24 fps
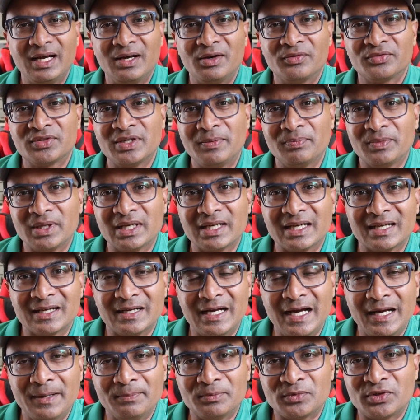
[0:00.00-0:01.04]
of something
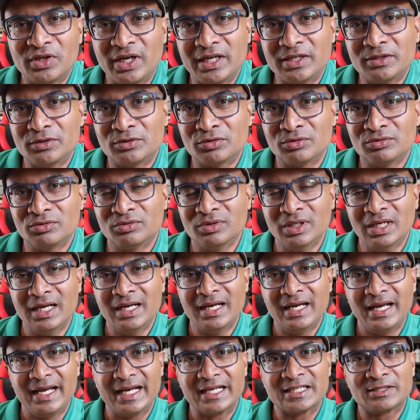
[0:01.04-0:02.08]
that I'm trying to
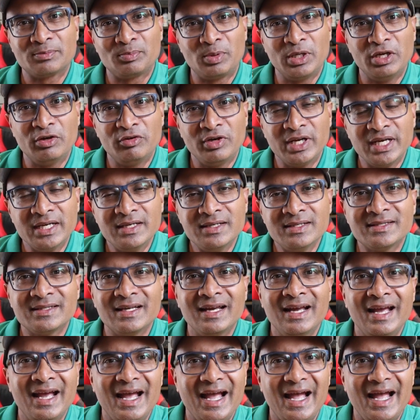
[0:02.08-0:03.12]
experience.